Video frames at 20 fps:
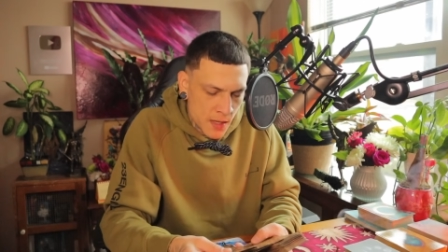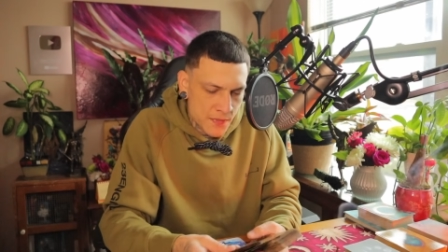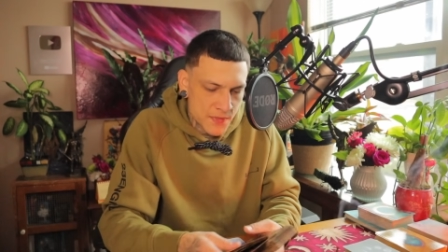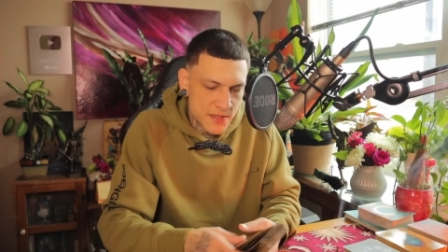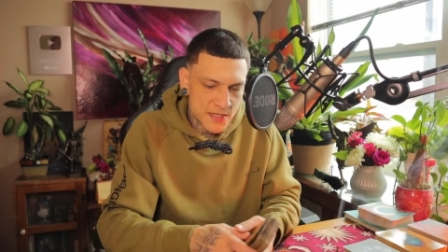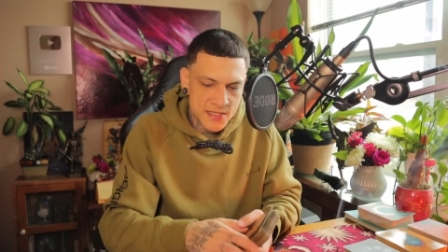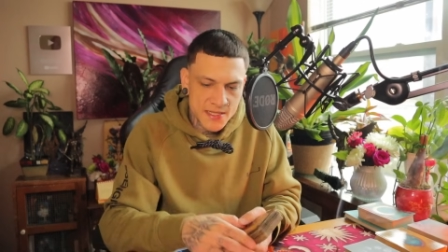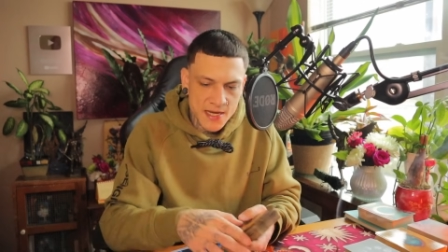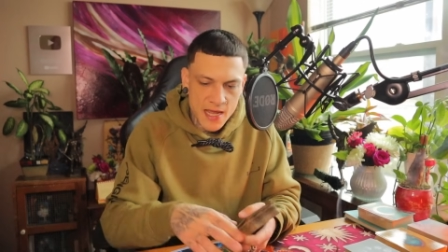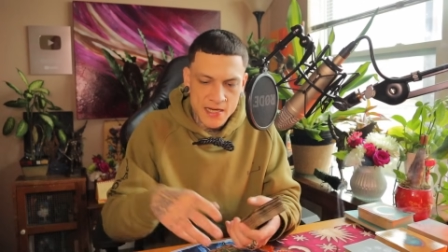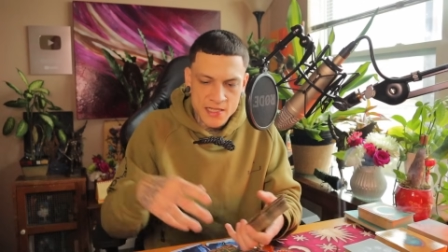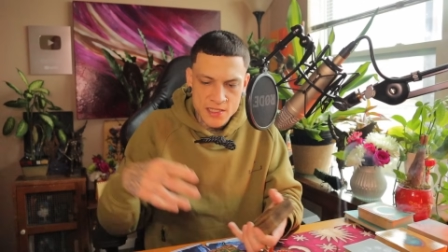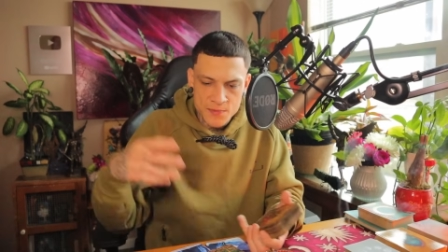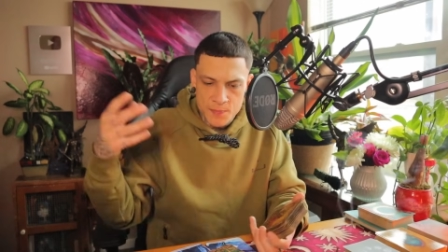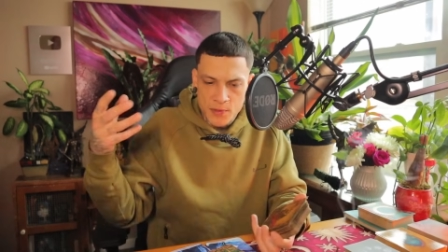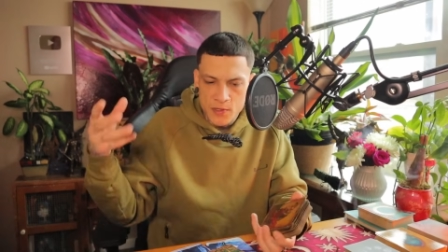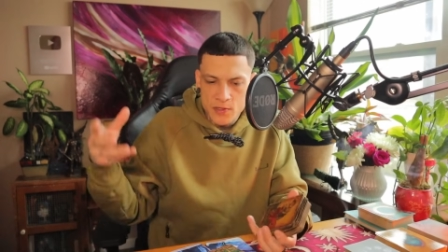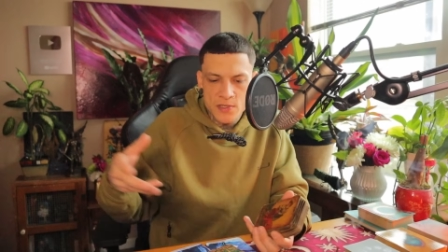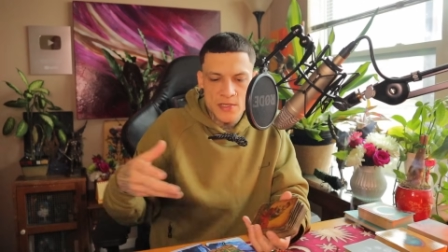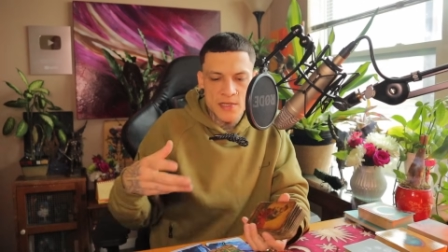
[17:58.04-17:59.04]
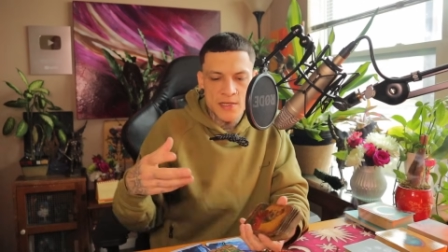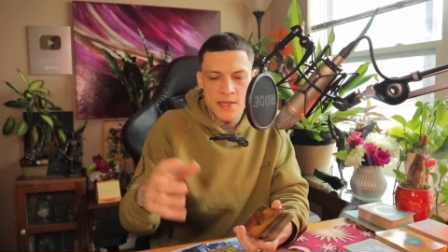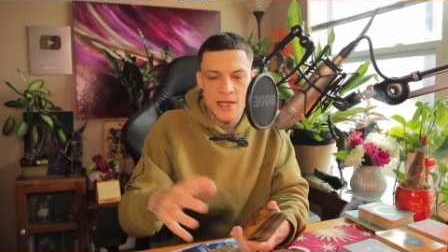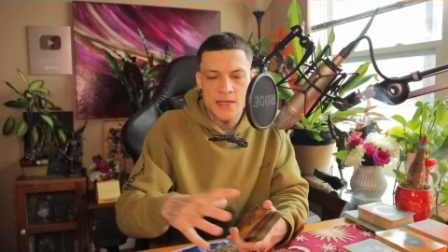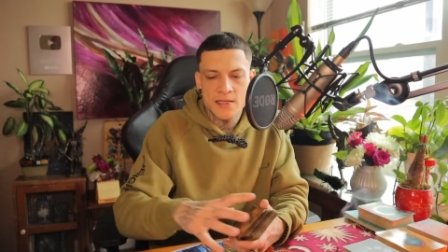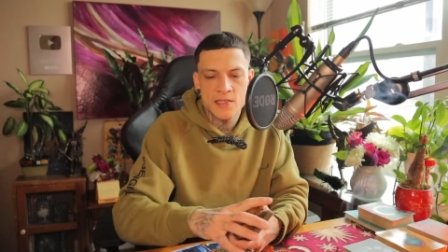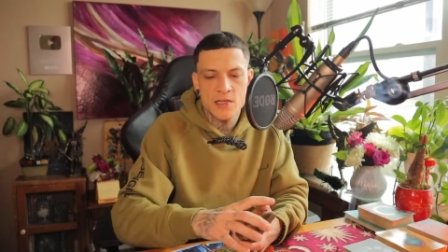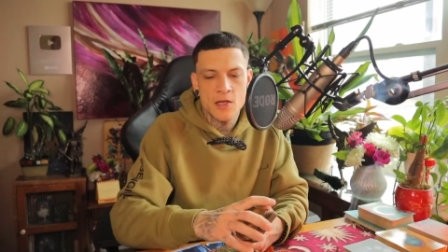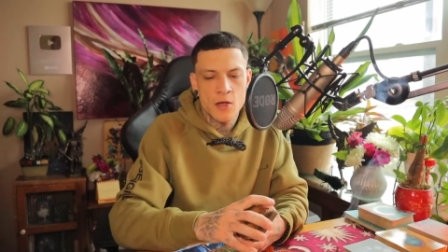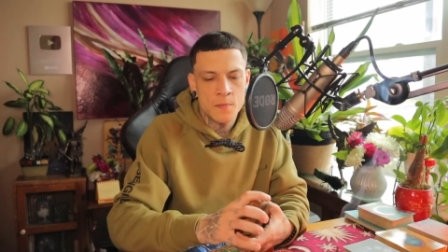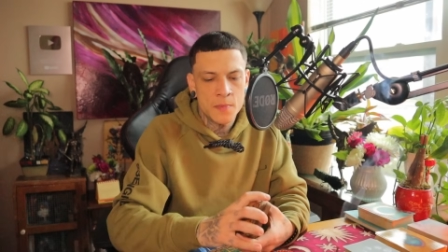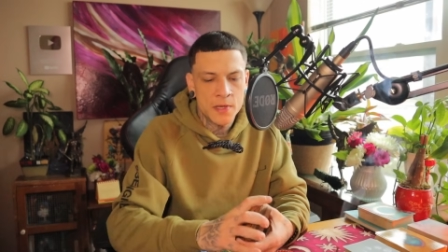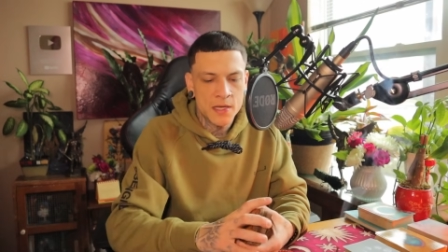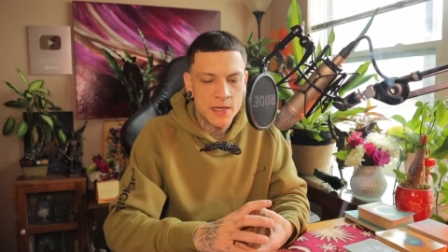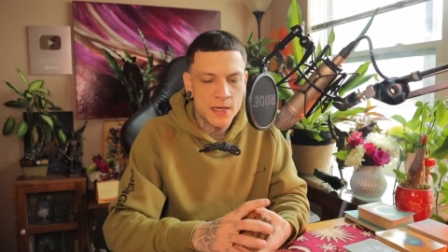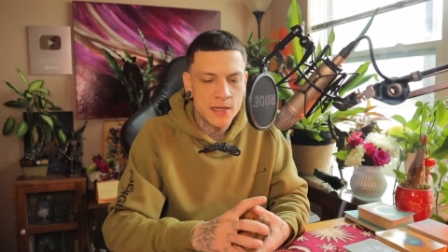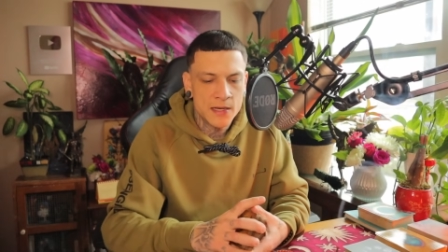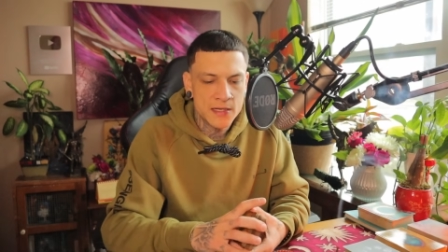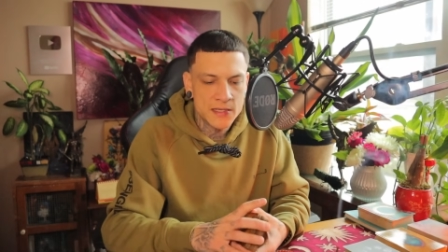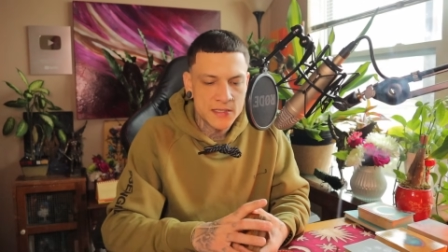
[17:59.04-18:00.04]
This next person that's coming
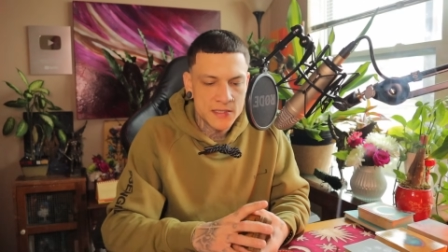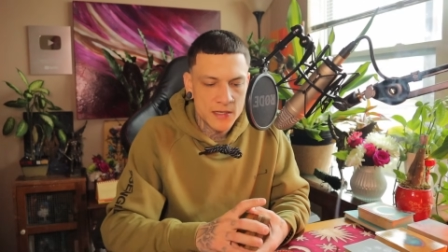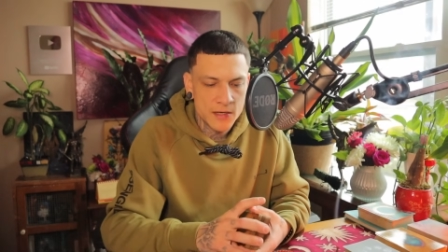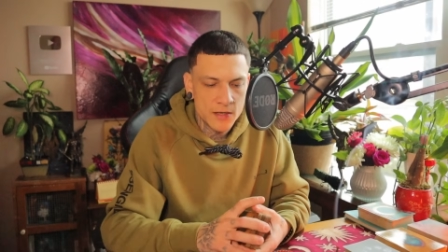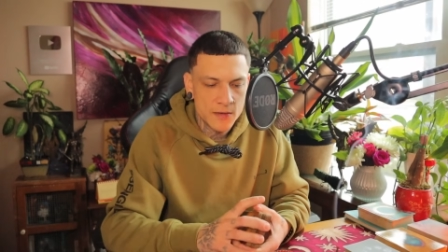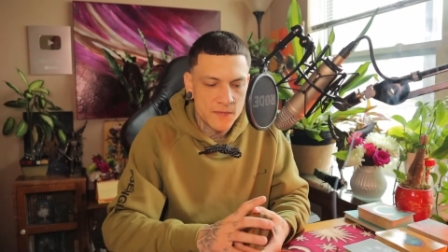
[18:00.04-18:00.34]
in is going